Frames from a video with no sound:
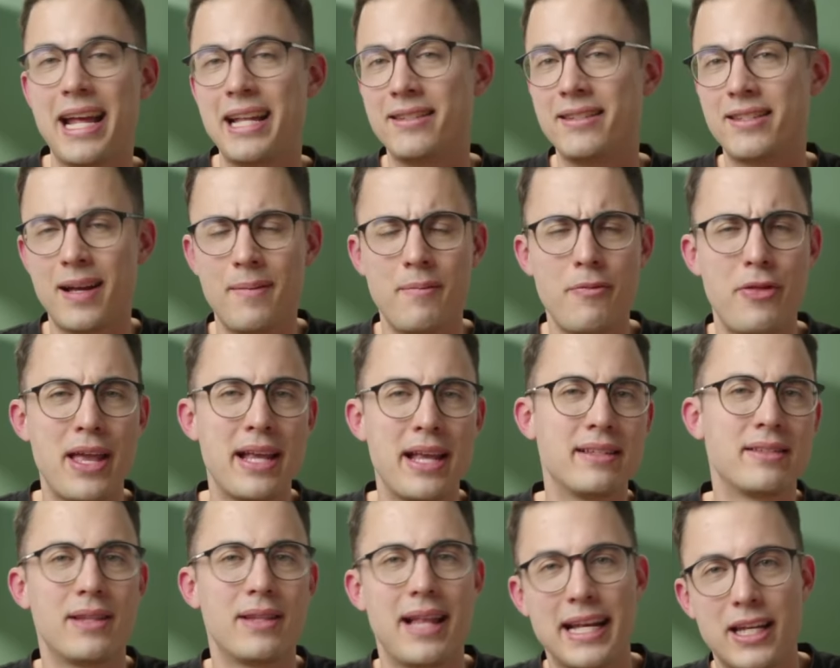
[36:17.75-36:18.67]
And some
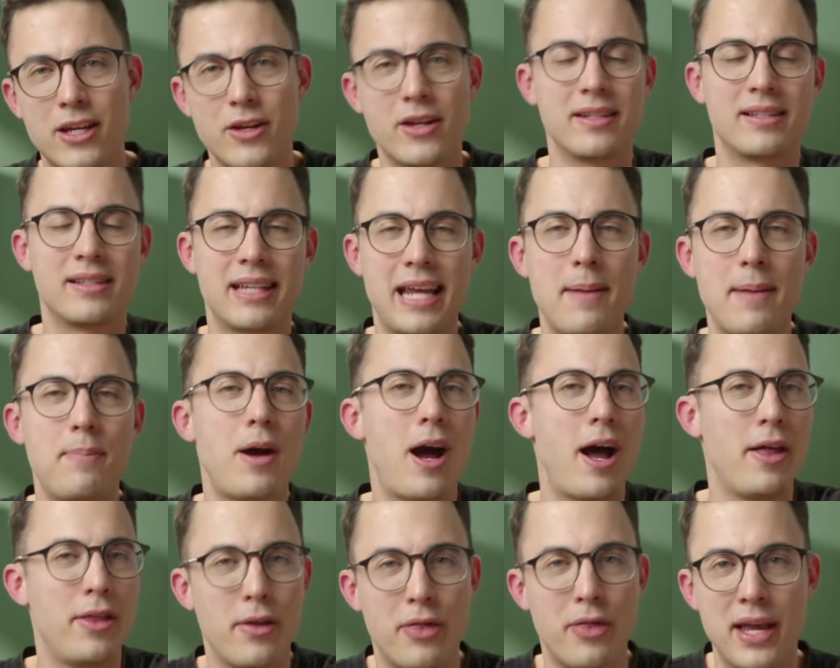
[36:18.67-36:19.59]
things like you can skip,
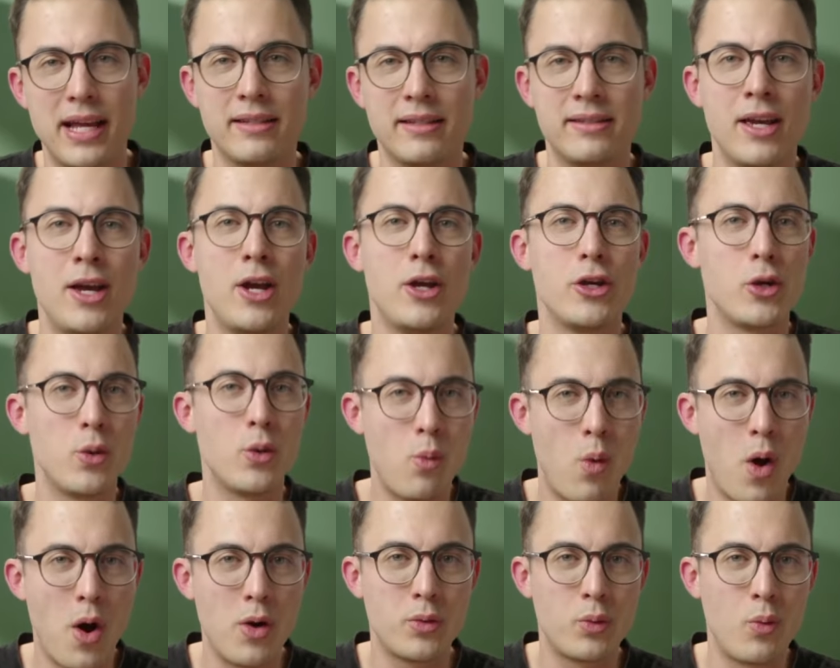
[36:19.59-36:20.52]
other things you
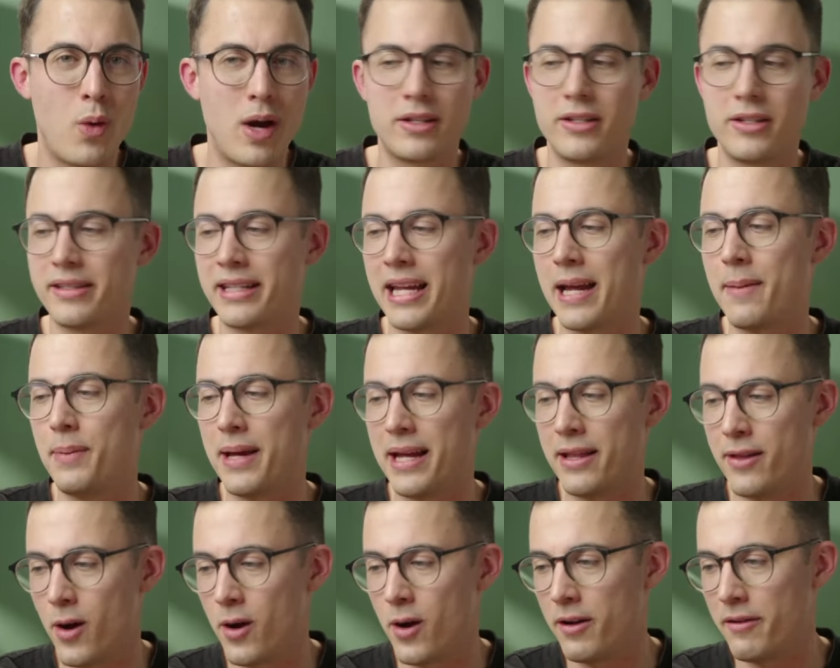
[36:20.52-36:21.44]
won't want to skip
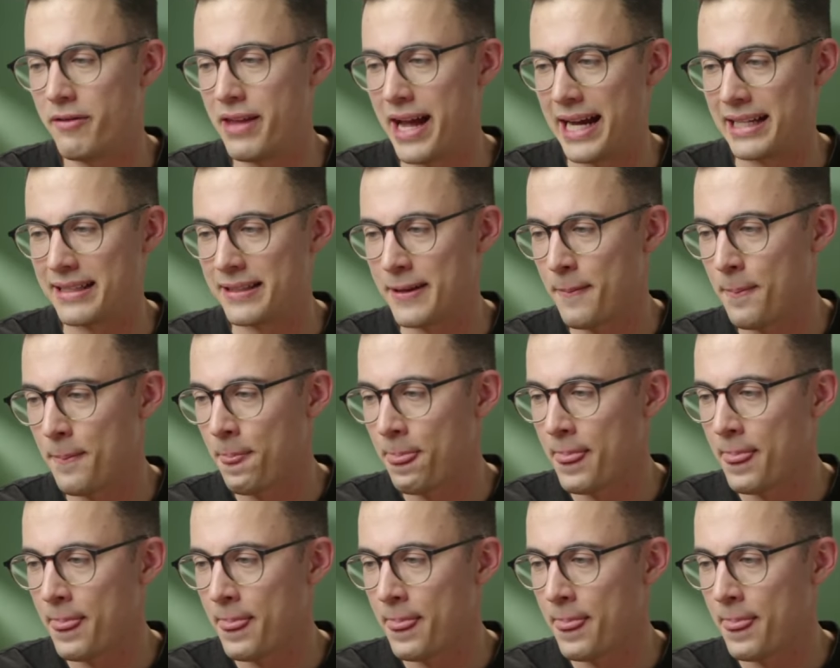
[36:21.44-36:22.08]
and all that.